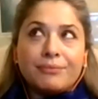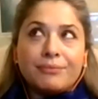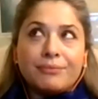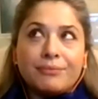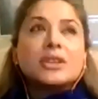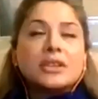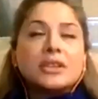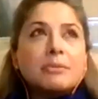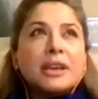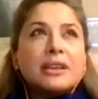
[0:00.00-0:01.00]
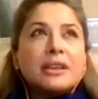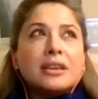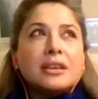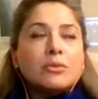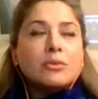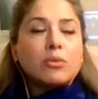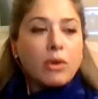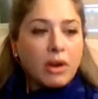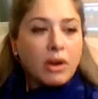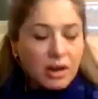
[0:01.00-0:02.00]
JCPenney,
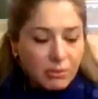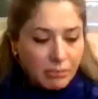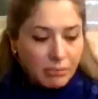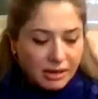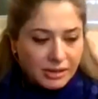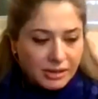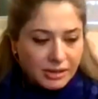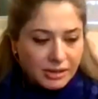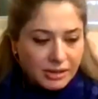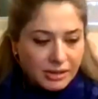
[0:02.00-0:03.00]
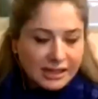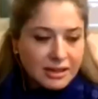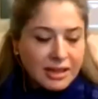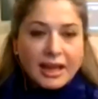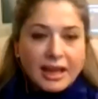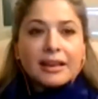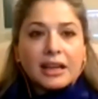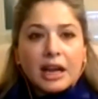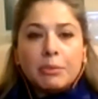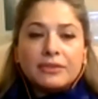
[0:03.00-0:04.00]
Walmart, Disney, and a
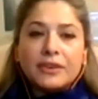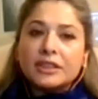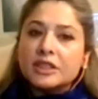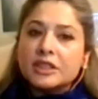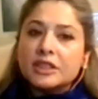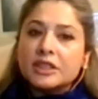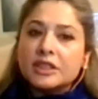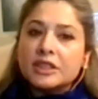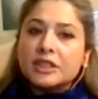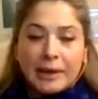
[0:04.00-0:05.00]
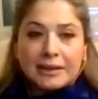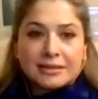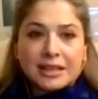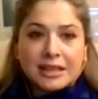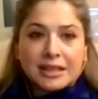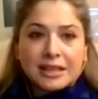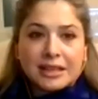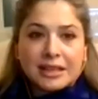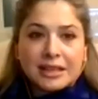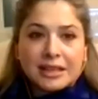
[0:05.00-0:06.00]
couple of others pulled out of Pakistan because of
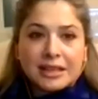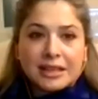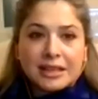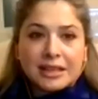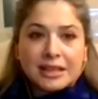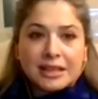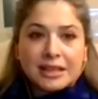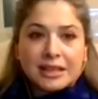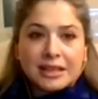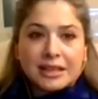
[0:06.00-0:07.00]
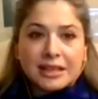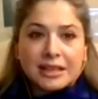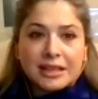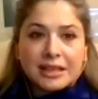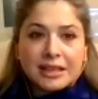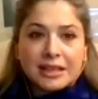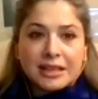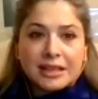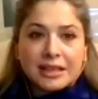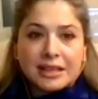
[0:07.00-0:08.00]
poor governance by the private
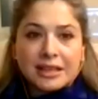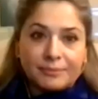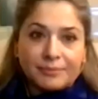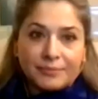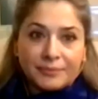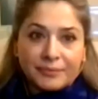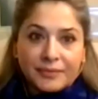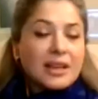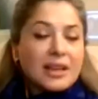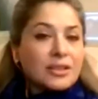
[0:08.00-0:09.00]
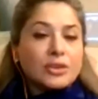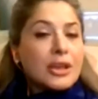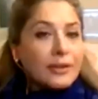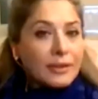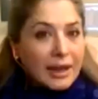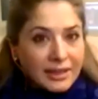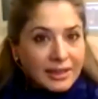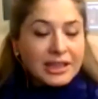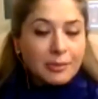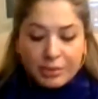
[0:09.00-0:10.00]
sector. So I think
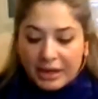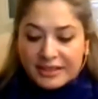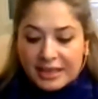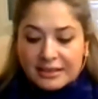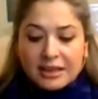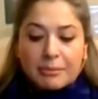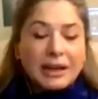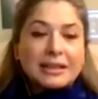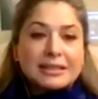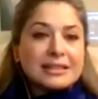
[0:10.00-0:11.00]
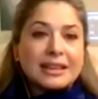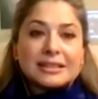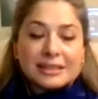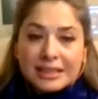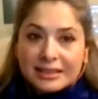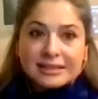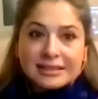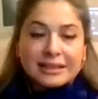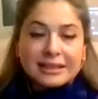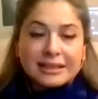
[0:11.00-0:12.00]
the private sector in Pakistan still doesn't
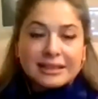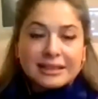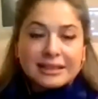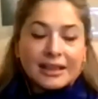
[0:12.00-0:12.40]
understand